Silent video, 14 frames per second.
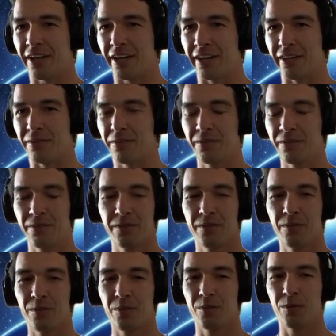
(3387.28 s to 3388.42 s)
kind of
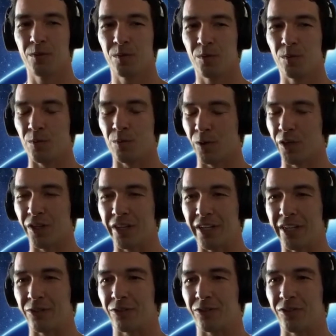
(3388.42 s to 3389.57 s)

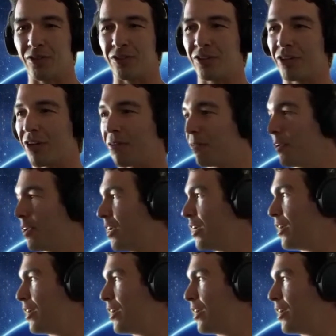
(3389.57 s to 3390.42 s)
really interesting stuff.